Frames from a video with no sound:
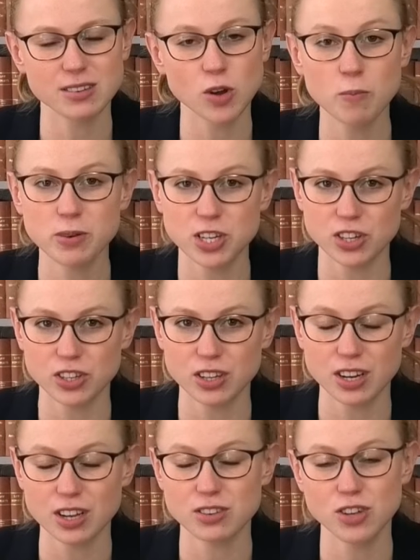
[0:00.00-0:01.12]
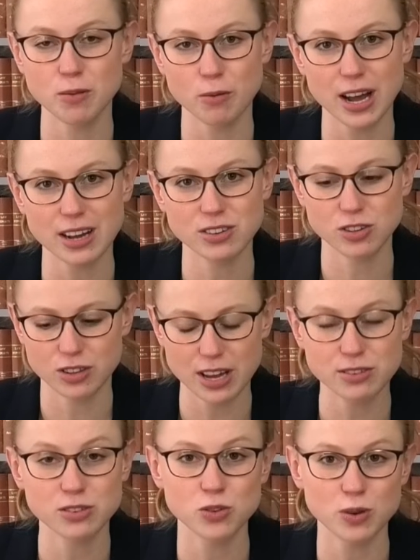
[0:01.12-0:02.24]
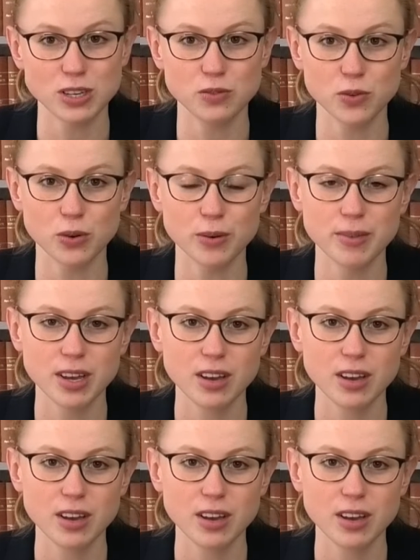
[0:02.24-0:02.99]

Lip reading: Competition and Consumer Act 2024,